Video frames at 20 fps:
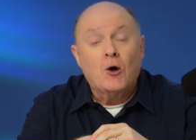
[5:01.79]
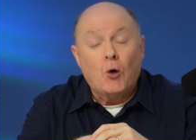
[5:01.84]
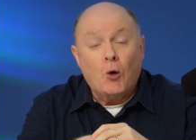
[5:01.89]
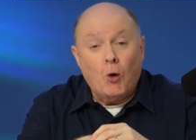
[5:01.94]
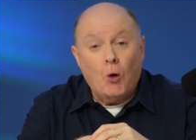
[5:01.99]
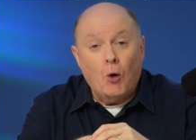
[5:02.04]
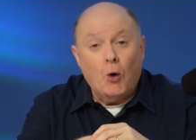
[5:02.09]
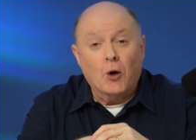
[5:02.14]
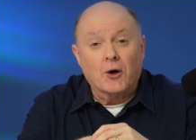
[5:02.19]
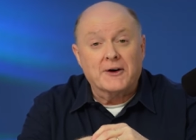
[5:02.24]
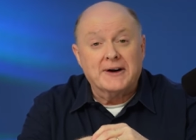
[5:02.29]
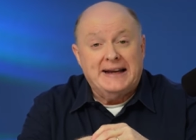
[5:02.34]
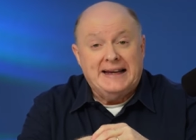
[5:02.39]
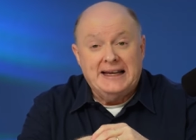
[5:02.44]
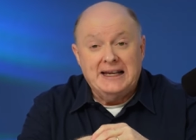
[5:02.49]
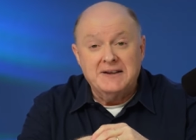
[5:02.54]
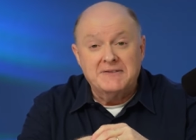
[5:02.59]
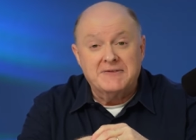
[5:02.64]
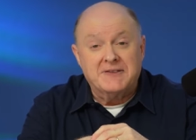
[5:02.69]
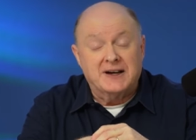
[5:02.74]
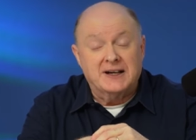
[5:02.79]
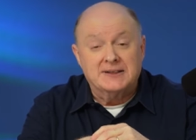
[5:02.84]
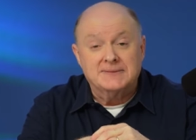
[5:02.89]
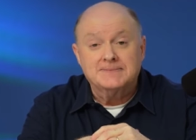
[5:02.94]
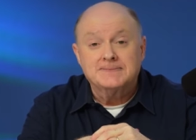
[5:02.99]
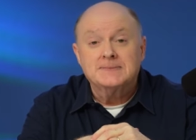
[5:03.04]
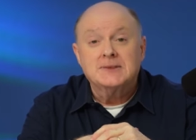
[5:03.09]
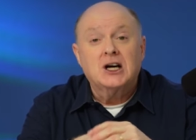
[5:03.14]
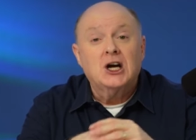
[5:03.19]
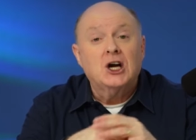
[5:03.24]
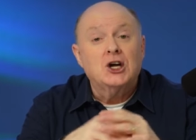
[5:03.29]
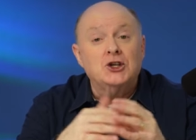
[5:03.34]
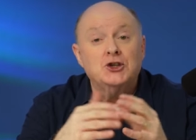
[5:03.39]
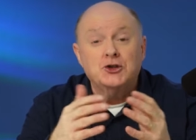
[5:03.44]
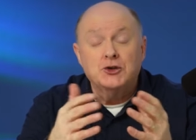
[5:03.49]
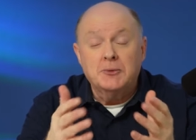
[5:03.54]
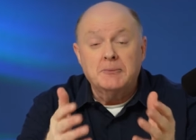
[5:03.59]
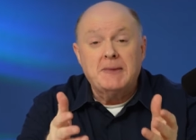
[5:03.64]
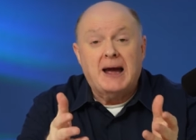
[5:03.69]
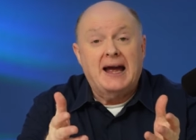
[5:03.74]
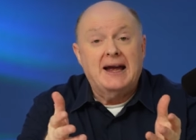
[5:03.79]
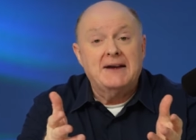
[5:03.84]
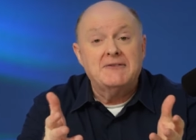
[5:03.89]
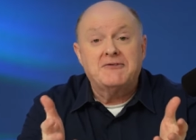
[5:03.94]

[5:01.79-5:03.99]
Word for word: Or even you may